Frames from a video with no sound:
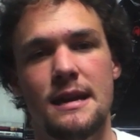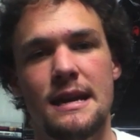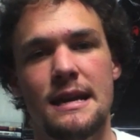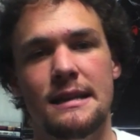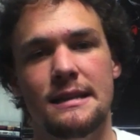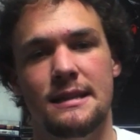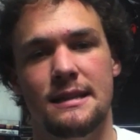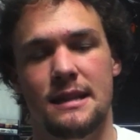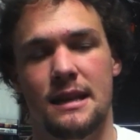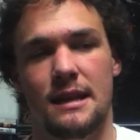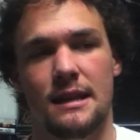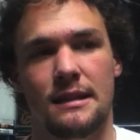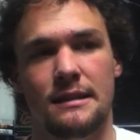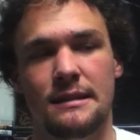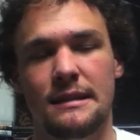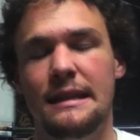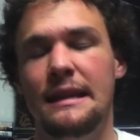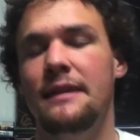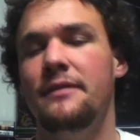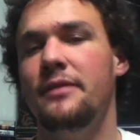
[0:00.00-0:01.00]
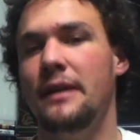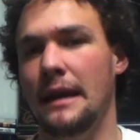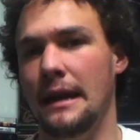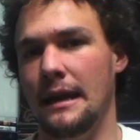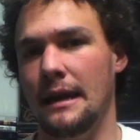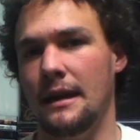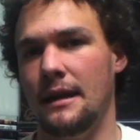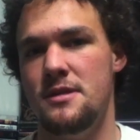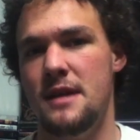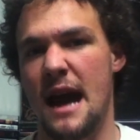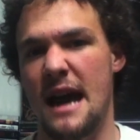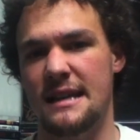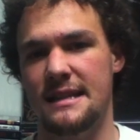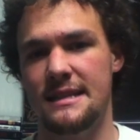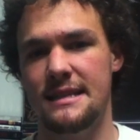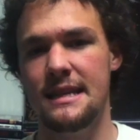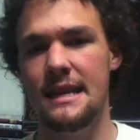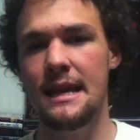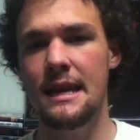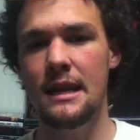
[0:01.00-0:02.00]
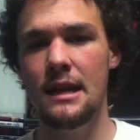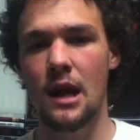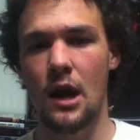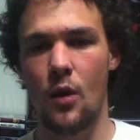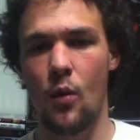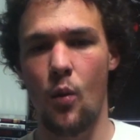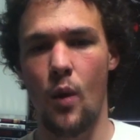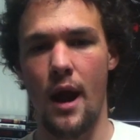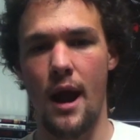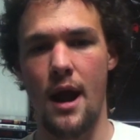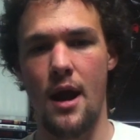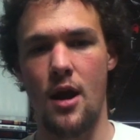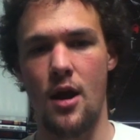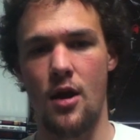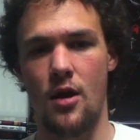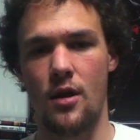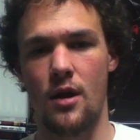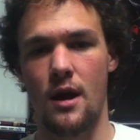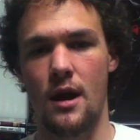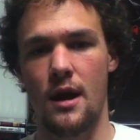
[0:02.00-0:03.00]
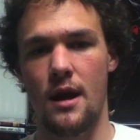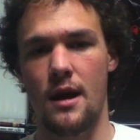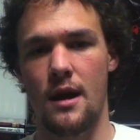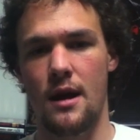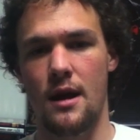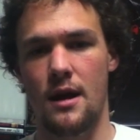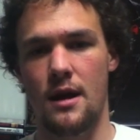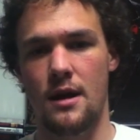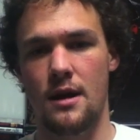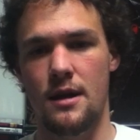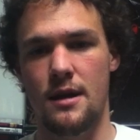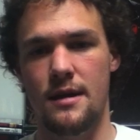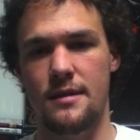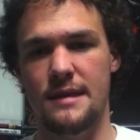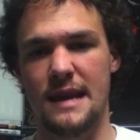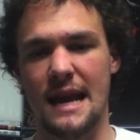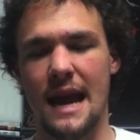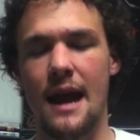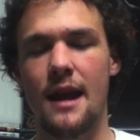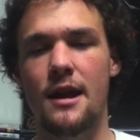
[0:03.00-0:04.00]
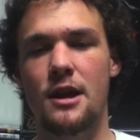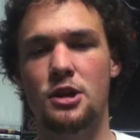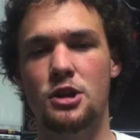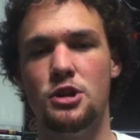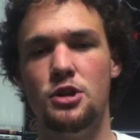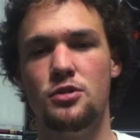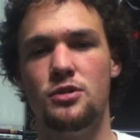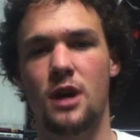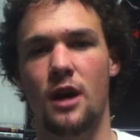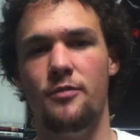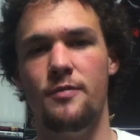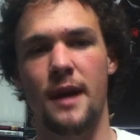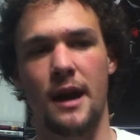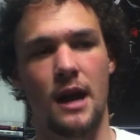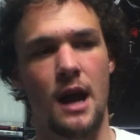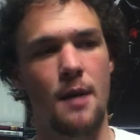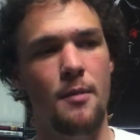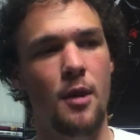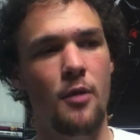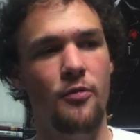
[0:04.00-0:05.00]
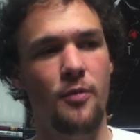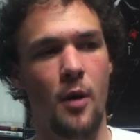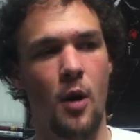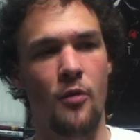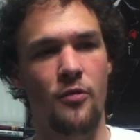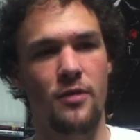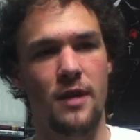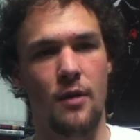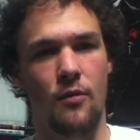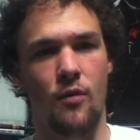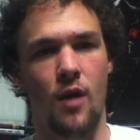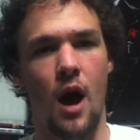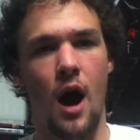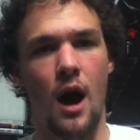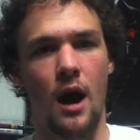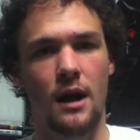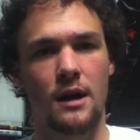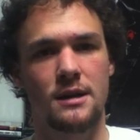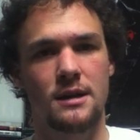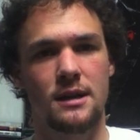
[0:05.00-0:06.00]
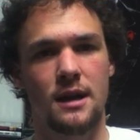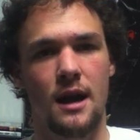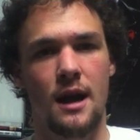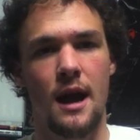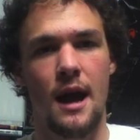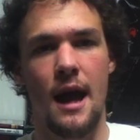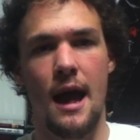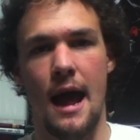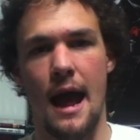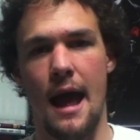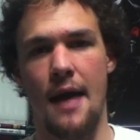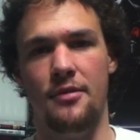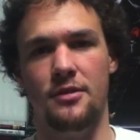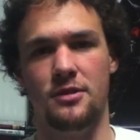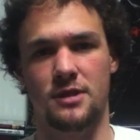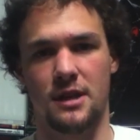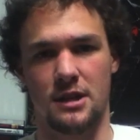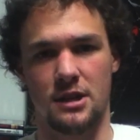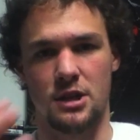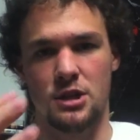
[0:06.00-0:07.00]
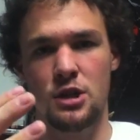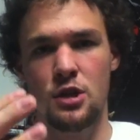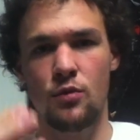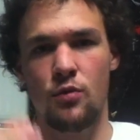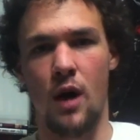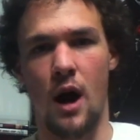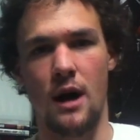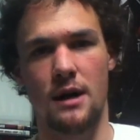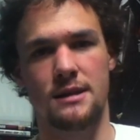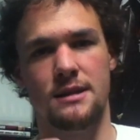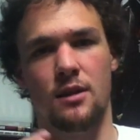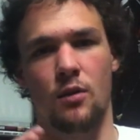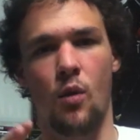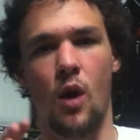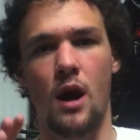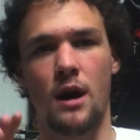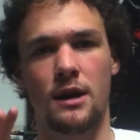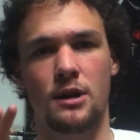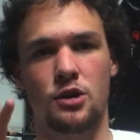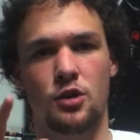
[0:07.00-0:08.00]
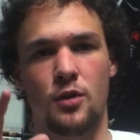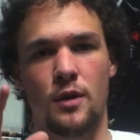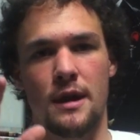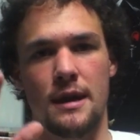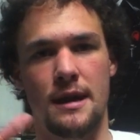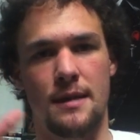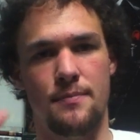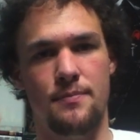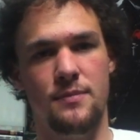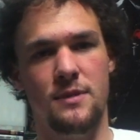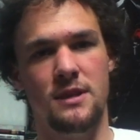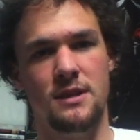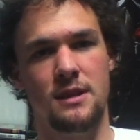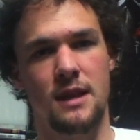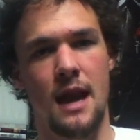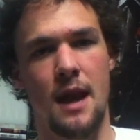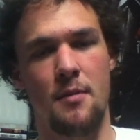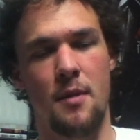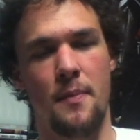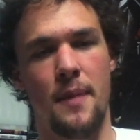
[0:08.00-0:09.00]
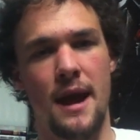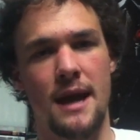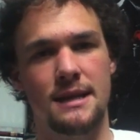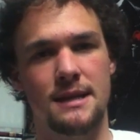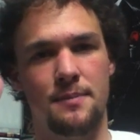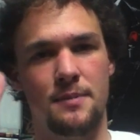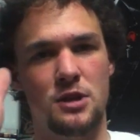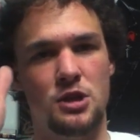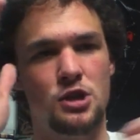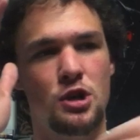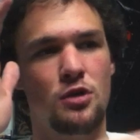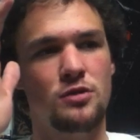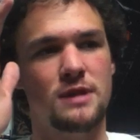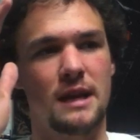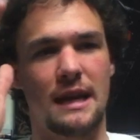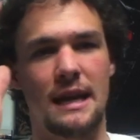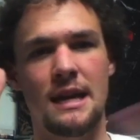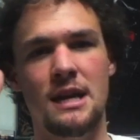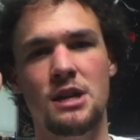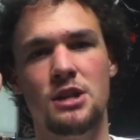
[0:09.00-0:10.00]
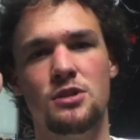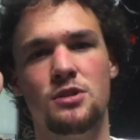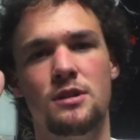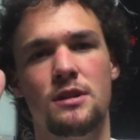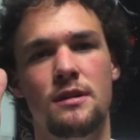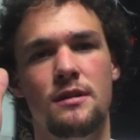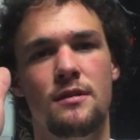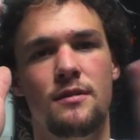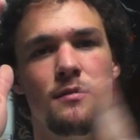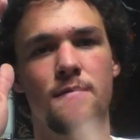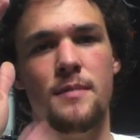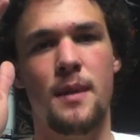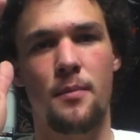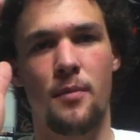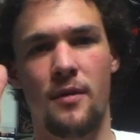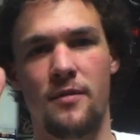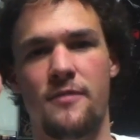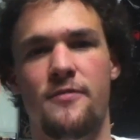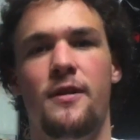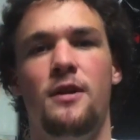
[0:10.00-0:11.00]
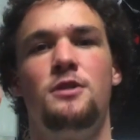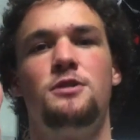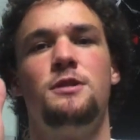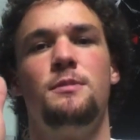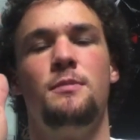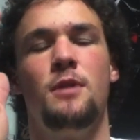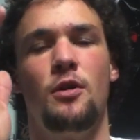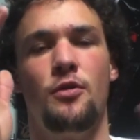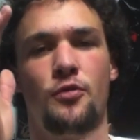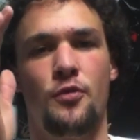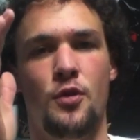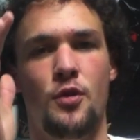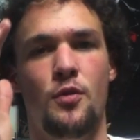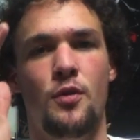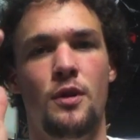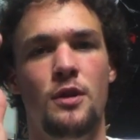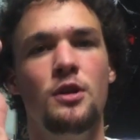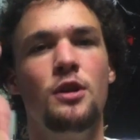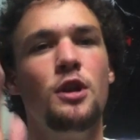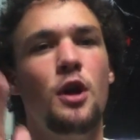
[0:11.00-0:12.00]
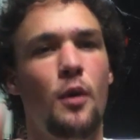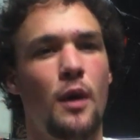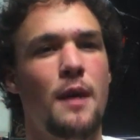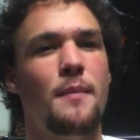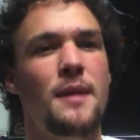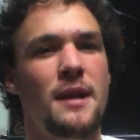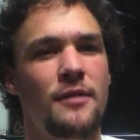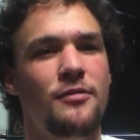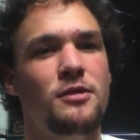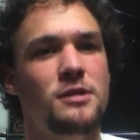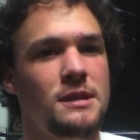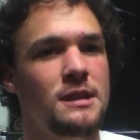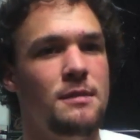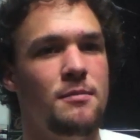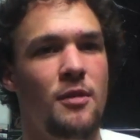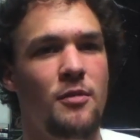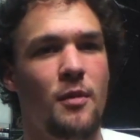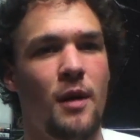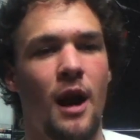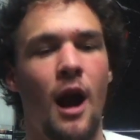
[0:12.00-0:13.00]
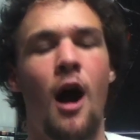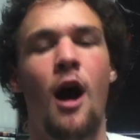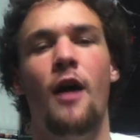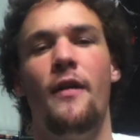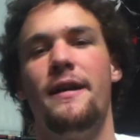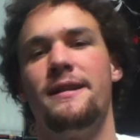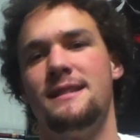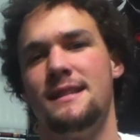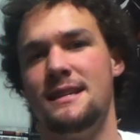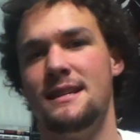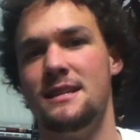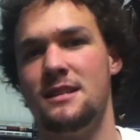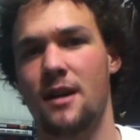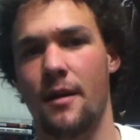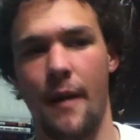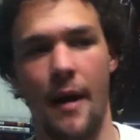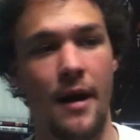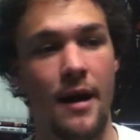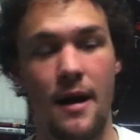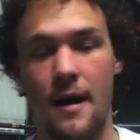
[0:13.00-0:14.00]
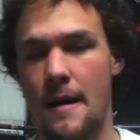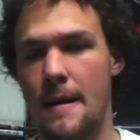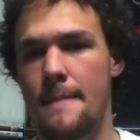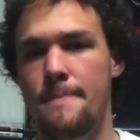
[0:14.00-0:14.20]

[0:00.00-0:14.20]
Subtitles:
is leaving, that scene where they kind of introduce all of them, they come over that rock, and there's like the two rocks, and they're walking through it, and this camera pans up and shows like each member of the Fellowship go through. You'll know what I mean if you see the movie, like, oh, that's the scene he's talking about.